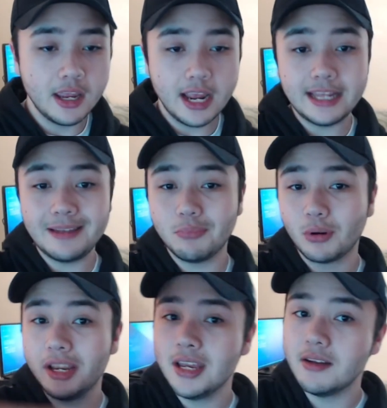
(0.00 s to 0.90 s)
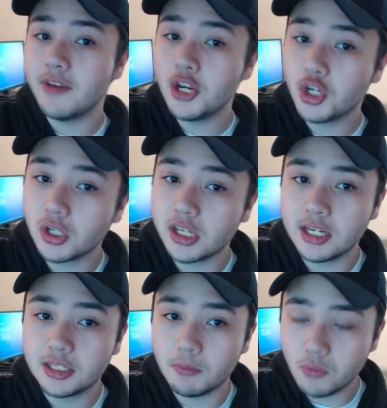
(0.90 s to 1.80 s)
and then bringing it eventually
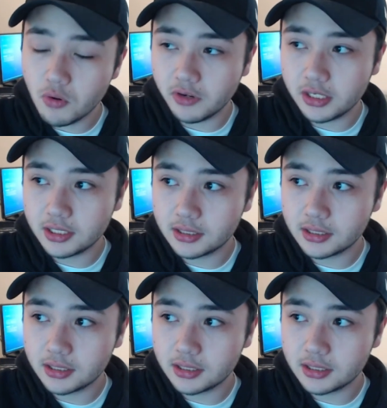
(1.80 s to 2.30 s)
into movies.